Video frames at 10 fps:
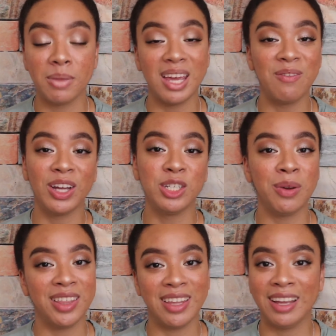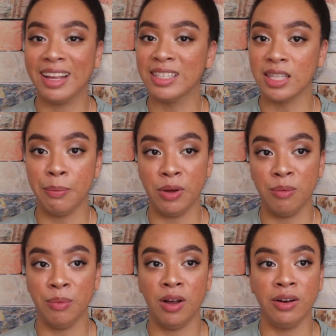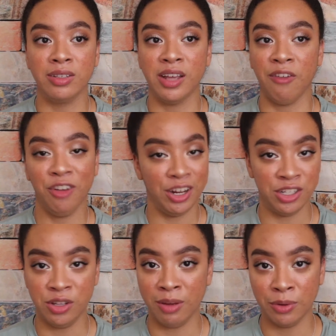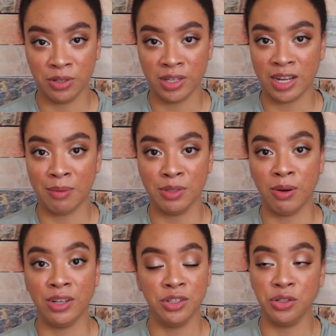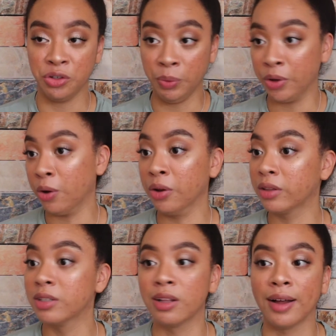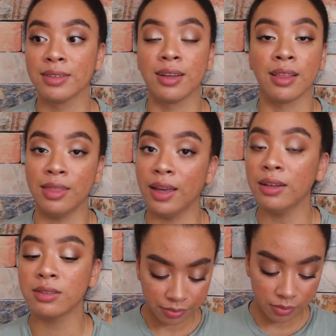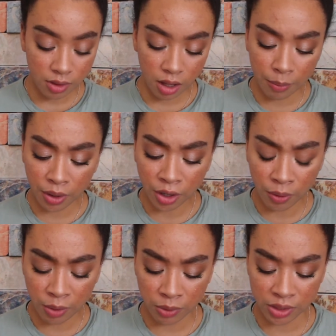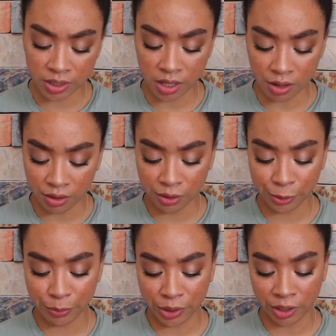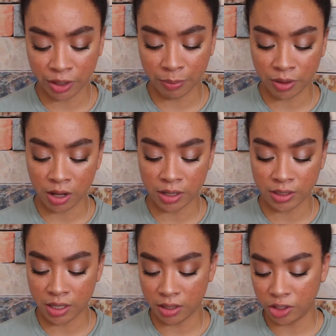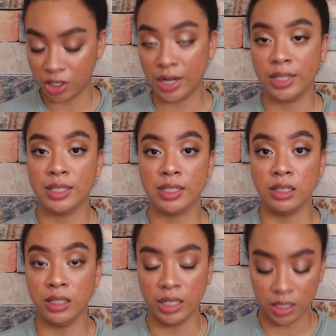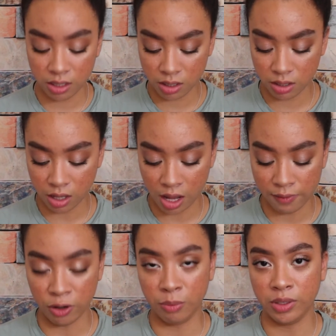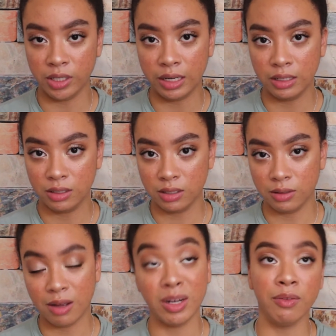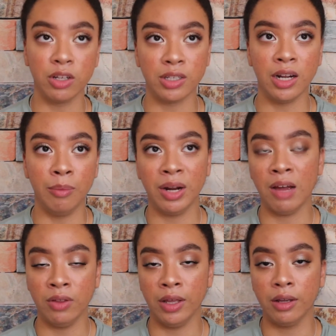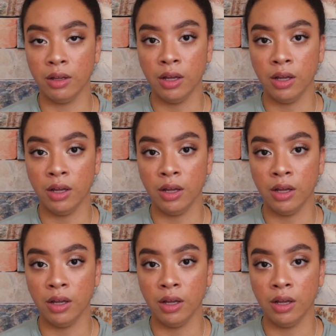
If I do anything, it's lip balm, but honestly, I forget to do that most of the time, so I just usually will go to class like this. I'm gonna go in with this other Lunar Beauty lip gloss in the shade Celine. I haven't opened it yet, so I mean, I've looked at it, but I haven't like